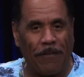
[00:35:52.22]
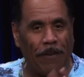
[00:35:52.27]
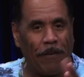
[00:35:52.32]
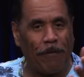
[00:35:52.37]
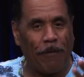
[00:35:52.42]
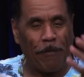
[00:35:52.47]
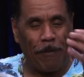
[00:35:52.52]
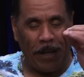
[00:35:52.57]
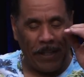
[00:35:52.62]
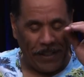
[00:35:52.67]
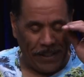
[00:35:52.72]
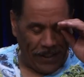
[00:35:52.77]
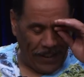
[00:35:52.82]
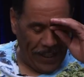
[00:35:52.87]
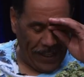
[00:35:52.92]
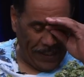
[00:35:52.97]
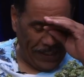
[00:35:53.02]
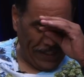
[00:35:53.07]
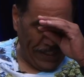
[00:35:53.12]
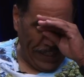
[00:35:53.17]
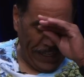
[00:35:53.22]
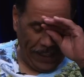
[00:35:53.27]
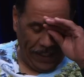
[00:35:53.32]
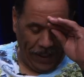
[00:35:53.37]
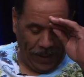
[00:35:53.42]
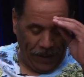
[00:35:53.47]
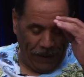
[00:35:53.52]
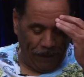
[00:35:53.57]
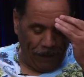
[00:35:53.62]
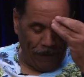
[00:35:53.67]
of information, lots of
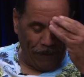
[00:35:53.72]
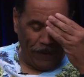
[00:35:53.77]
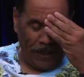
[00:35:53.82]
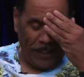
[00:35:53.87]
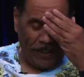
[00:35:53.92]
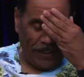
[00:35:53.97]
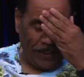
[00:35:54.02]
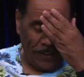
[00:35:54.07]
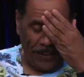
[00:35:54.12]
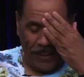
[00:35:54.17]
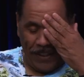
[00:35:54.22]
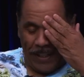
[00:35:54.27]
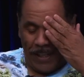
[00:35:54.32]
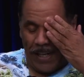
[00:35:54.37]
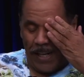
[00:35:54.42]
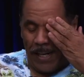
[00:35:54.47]
technical information.